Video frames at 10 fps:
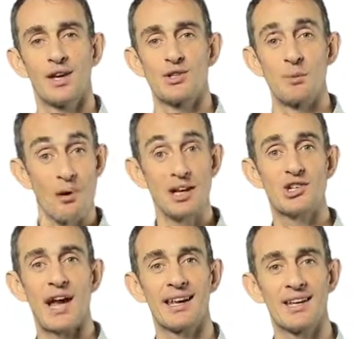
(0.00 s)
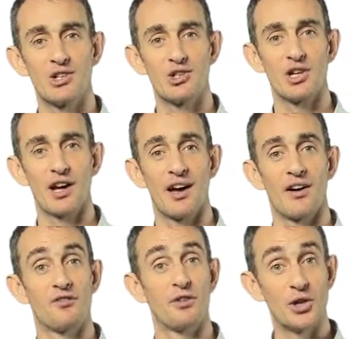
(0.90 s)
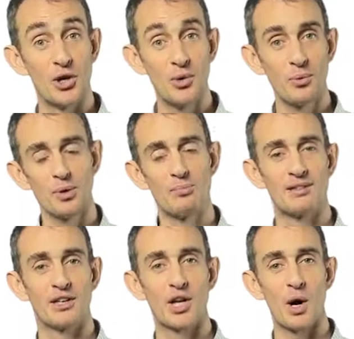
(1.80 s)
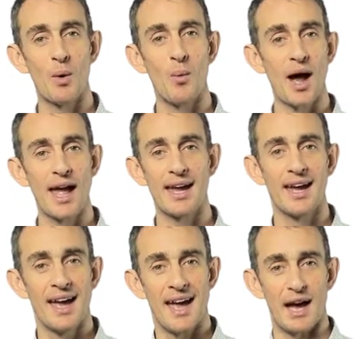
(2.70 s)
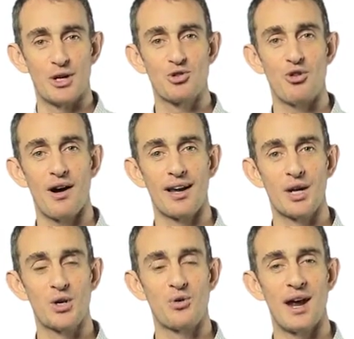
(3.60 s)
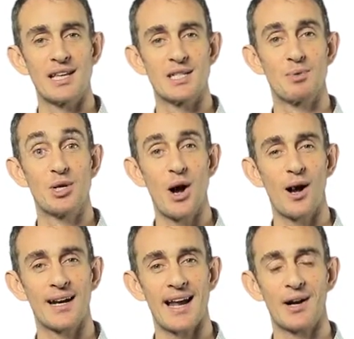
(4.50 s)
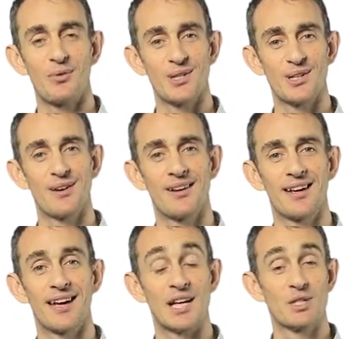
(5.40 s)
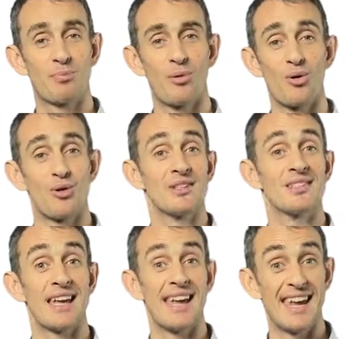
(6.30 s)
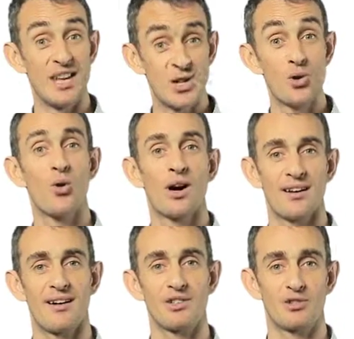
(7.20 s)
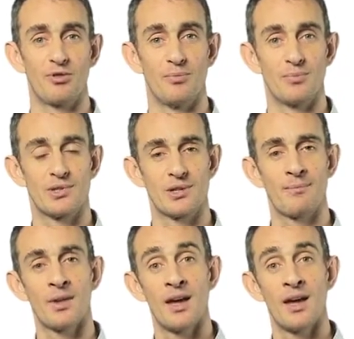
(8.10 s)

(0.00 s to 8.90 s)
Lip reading: So my challenge for you would be to go away and try and create some young language learner explorers in your classrooms.